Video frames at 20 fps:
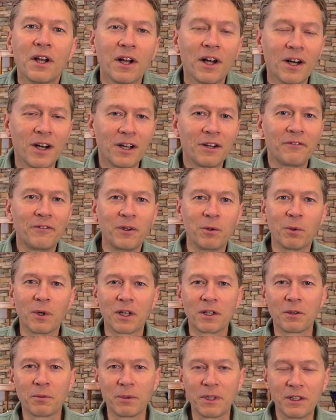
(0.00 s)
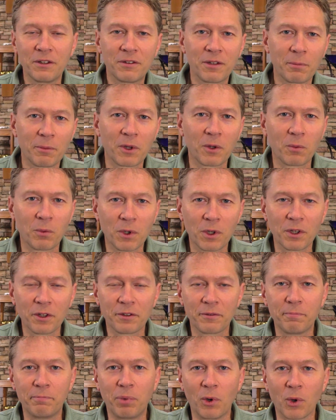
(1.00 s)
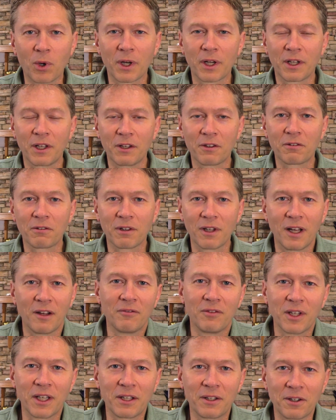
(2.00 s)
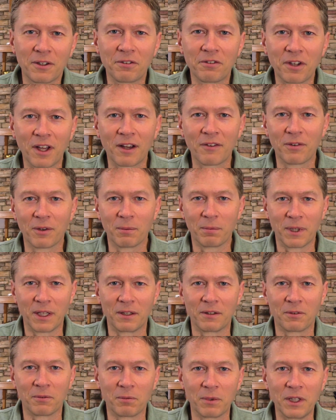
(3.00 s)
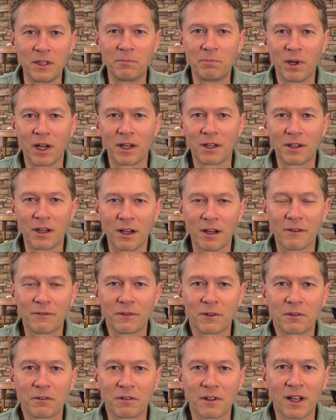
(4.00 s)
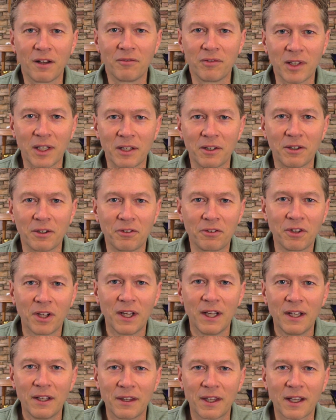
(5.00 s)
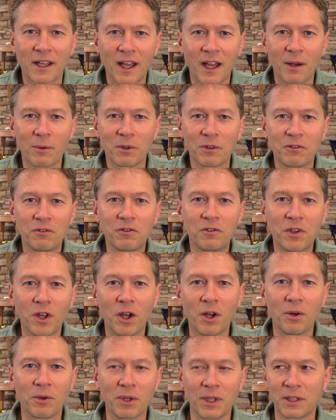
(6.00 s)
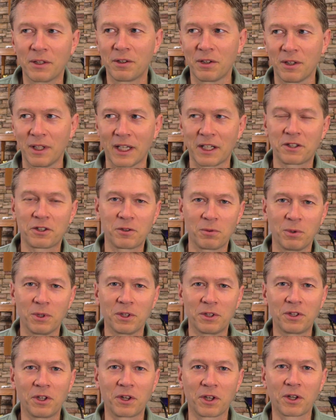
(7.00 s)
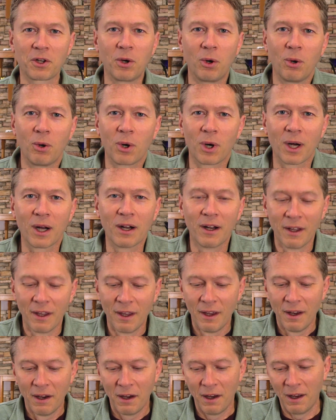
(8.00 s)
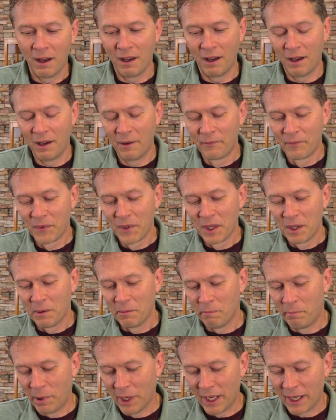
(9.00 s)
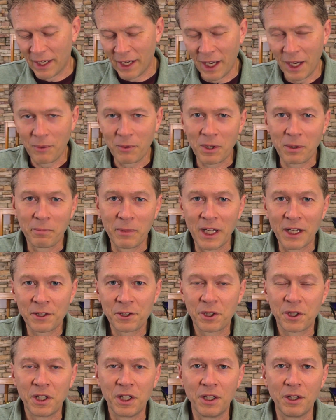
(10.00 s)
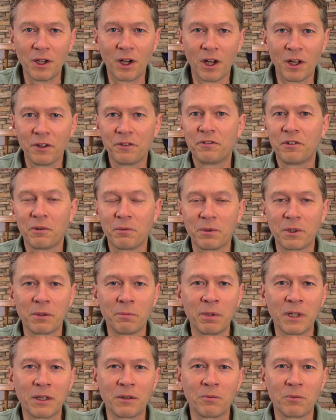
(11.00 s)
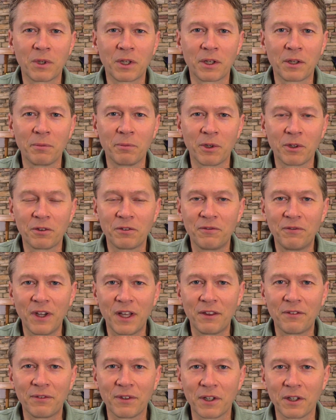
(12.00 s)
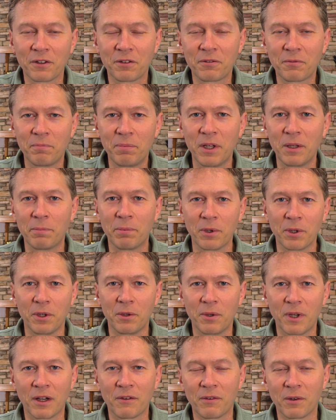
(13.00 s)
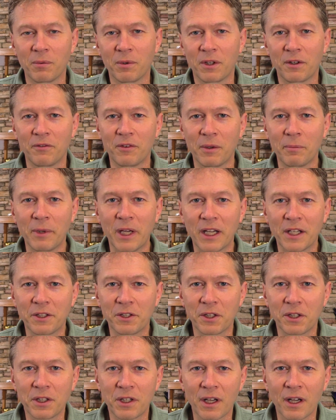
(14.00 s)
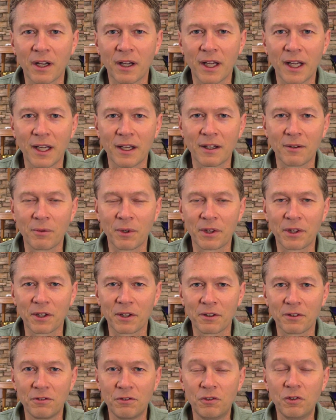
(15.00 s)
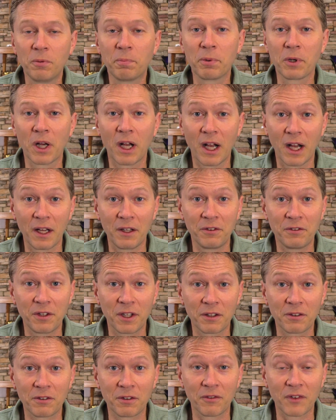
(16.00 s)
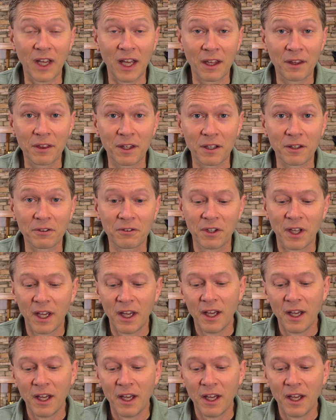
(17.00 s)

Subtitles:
If you want to read some of the world's boringest love letters ever written, read Bonhoeffer's love letters. The guy was so intellectual to the core, but I would imagine he also would have been one of the most faithfulest people you ever would have imagined, with a super high sense of ethics.